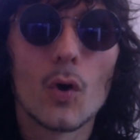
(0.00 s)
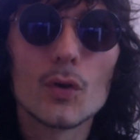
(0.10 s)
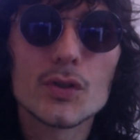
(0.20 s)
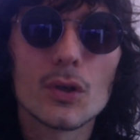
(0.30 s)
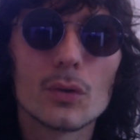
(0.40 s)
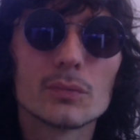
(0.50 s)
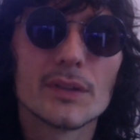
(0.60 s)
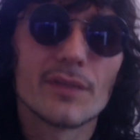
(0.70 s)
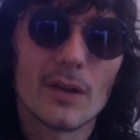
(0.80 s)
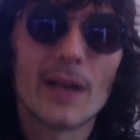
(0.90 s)

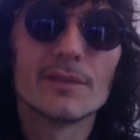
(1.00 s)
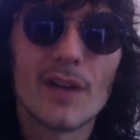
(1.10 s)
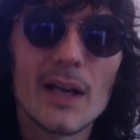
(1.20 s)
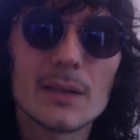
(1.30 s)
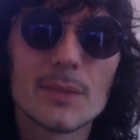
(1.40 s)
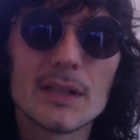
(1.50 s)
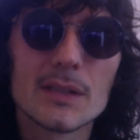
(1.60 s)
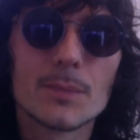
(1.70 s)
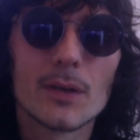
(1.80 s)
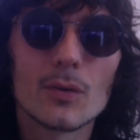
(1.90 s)
also the right
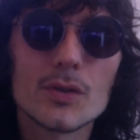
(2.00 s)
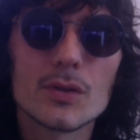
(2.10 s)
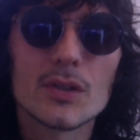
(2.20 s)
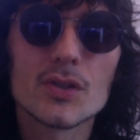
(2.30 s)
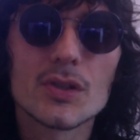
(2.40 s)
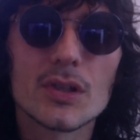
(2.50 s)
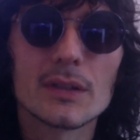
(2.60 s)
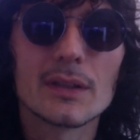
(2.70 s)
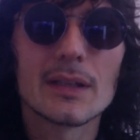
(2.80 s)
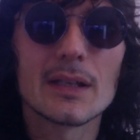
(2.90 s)
vitamins, but also there's
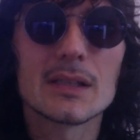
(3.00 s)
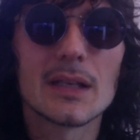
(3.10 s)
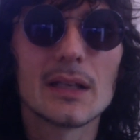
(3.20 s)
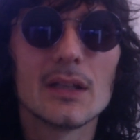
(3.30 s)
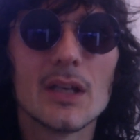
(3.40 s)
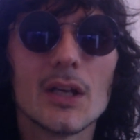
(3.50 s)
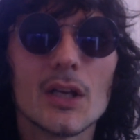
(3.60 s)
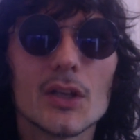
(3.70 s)
certain things that